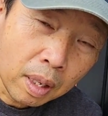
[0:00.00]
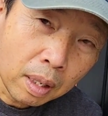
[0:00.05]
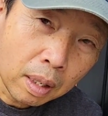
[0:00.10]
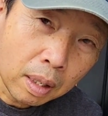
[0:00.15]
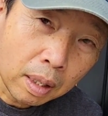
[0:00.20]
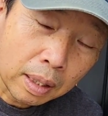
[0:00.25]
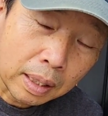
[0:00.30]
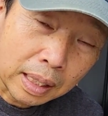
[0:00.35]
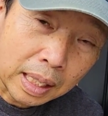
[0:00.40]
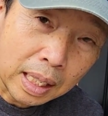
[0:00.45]

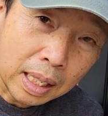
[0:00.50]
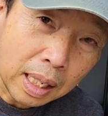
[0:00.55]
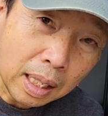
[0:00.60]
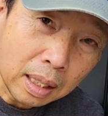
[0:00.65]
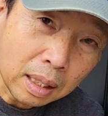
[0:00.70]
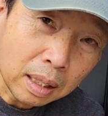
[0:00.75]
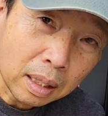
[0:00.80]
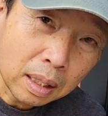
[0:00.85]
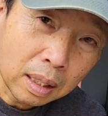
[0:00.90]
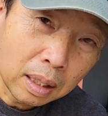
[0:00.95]
uh, T-nut
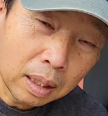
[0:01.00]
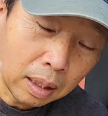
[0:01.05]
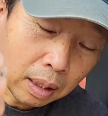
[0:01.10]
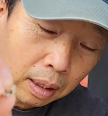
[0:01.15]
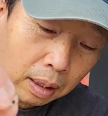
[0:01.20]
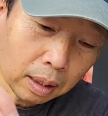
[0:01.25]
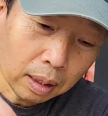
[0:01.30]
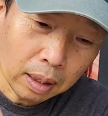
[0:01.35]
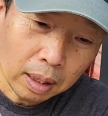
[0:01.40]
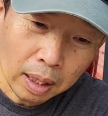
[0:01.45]

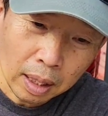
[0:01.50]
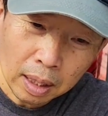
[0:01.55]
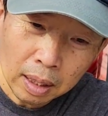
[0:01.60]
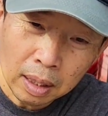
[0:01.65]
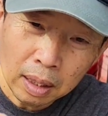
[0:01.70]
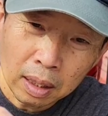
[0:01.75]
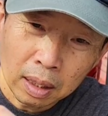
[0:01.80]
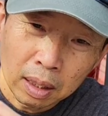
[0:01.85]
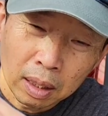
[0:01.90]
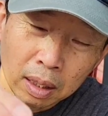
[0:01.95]
okay
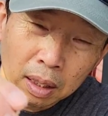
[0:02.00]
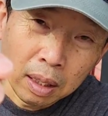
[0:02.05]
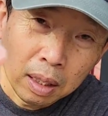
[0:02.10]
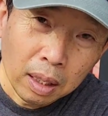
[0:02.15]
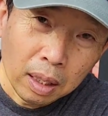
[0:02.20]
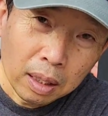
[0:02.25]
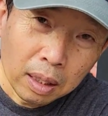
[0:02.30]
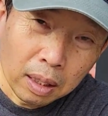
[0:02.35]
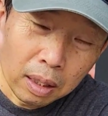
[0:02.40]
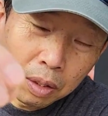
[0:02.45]

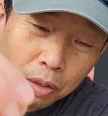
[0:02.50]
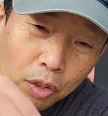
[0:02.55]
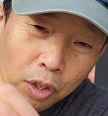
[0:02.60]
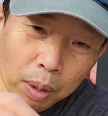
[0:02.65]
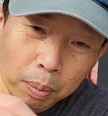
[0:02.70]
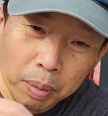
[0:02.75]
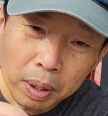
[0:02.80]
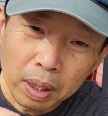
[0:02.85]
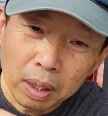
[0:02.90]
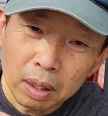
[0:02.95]
it's a
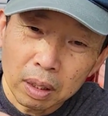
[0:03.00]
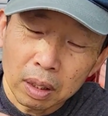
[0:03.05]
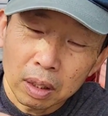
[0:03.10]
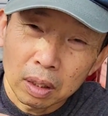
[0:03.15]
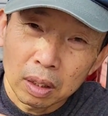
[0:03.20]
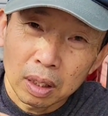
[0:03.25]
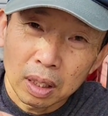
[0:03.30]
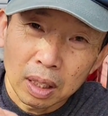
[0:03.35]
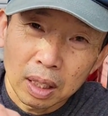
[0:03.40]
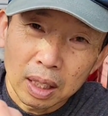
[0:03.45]
drop-in
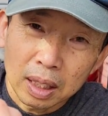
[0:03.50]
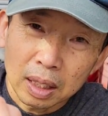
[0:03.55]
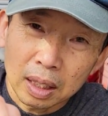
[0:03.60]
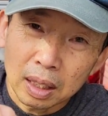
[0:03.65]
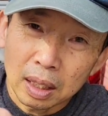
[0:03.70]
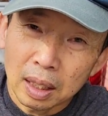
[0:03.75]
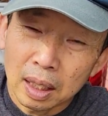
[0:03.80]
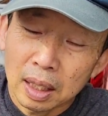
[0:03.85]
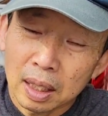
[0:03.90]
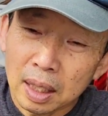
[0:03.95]
because this
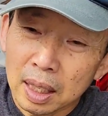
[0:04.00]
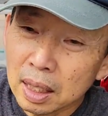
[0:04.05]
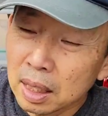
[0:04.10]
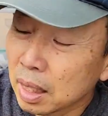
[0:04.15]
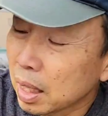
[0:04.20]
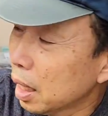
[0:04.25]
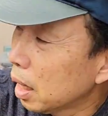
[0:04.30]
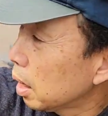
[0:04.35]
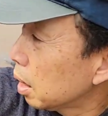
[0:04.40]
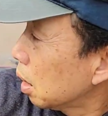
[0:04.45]
in this
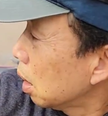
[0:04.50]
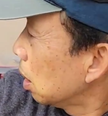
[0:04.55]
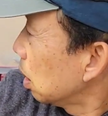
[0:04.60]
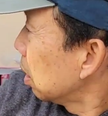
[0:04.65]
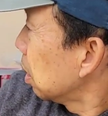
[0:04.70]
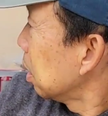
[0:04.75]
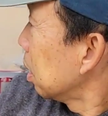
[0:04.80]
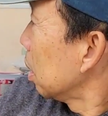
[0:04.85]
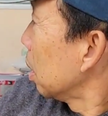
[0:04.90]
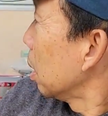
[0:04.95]
case
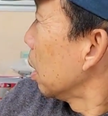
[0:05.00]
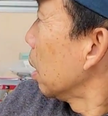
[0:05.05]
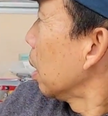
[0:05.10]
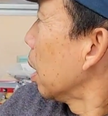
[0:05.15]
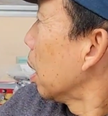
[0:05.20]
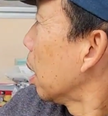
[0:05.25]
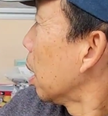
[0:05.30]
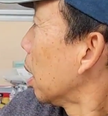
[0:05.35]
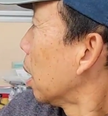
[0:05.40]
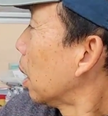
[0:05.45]

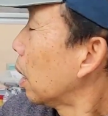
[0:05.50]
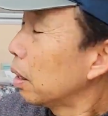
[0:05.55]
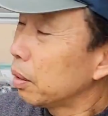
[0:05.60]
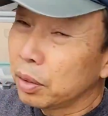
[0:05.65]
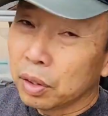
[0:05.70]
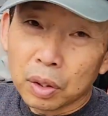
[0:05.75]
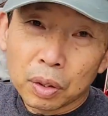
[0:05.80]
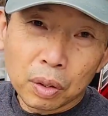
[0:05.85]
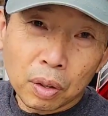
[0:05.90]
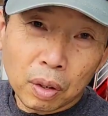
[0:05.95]
uh,
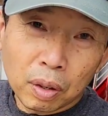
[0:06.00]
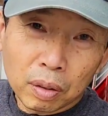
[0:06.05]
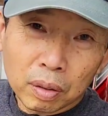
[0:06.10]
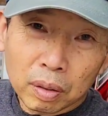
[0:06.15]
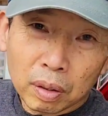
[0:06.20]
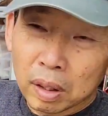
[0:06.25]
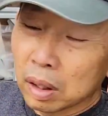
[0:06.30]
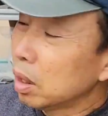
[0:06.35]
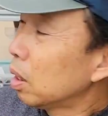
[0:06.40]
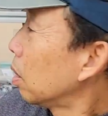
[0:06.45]
you
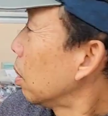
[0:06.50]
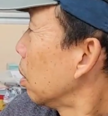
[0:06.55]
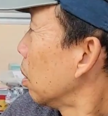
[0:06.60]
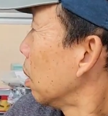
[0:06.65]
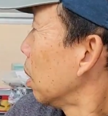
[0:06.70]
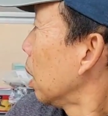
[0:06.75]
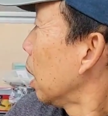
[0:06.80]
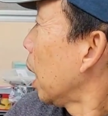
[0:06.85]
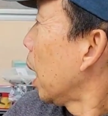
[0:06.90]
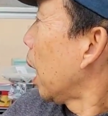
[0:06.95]
don't
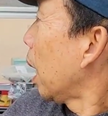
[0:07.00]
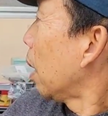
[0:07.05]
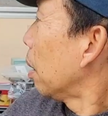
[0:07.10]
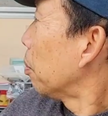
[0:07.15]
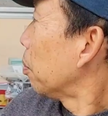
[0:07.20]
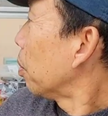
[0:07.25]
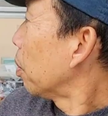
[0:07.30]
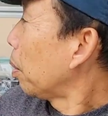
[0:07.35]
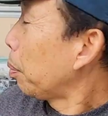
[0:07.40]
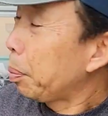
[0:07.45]

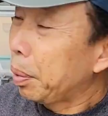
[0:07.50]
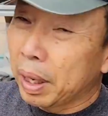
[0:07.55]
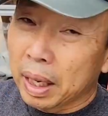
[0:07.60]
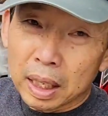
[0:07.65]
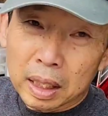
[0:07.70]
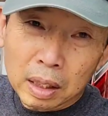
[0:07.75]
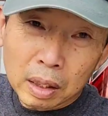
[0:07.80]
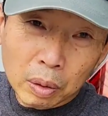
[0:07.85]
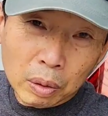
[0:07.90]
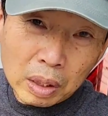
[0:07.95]
have a
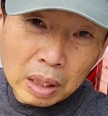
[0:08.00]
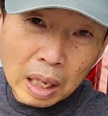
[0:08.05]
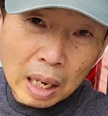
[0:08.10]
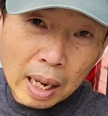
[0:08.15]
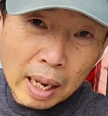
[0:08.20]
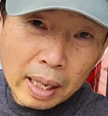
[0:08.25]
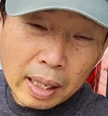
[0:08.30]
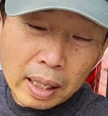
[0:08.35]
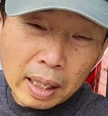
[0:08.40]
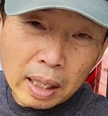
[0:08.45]
place to
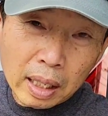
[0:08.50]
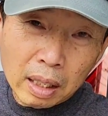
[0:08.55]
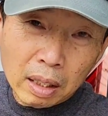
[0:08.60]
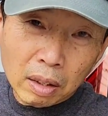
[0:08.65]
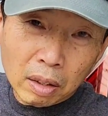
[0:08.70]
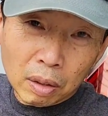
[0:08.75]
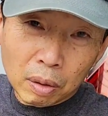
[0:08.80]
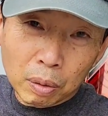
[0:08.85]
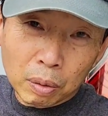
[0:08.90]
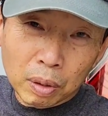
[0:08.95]
slide in
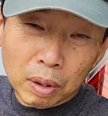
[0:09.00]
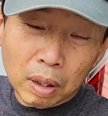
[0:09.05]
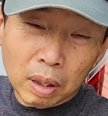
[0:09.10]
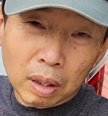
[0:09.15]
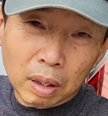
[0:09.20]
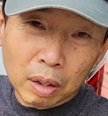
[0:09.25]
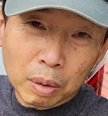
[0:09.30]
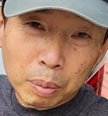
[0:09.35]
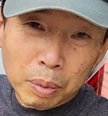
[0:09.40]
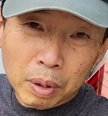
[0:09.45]
through the
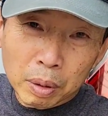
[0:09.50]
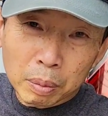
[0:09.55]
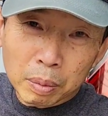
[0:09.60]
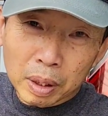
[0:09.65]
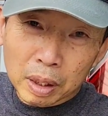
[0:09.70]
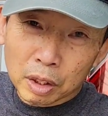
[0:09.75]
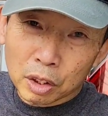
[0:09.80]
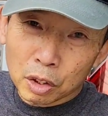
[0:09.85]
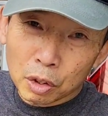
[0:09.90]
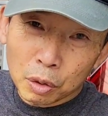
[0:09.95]
aluminum
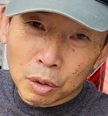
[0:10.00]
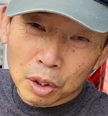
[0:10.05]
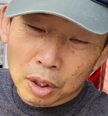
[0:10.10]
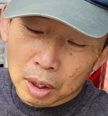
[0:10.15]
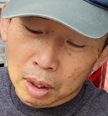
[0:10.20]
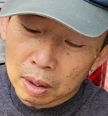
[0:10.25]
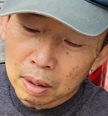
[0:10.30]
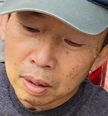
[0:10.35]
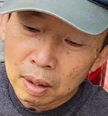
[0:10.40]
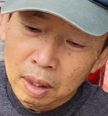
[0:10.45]

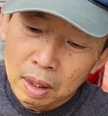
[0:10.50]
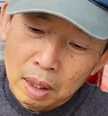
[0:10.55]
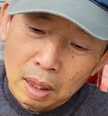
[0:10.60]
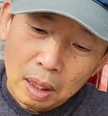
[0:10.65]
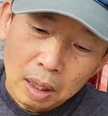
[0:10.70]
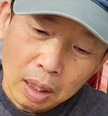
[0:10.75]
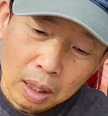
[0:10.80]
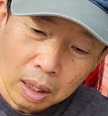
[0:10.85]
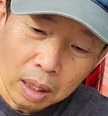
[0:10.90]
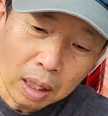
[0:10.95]
extrusion
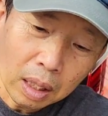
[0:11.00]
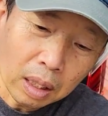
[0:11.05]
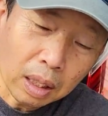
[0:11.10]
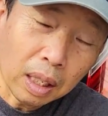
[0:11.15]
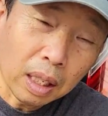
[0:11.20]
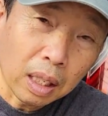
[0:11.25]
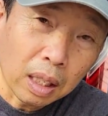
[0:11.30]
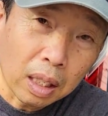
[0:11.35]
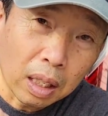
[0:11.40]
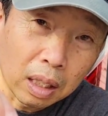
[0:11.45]
this
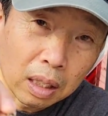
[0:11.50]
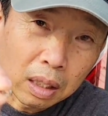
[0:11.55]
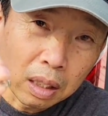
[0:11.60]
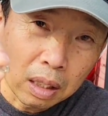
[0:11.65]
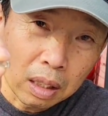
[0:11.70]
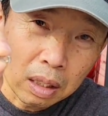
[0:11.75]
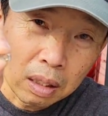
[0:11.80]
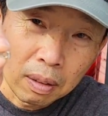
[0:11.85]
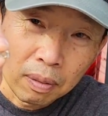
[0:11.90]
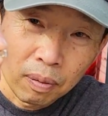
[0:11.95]
thing can
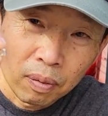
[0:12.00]
just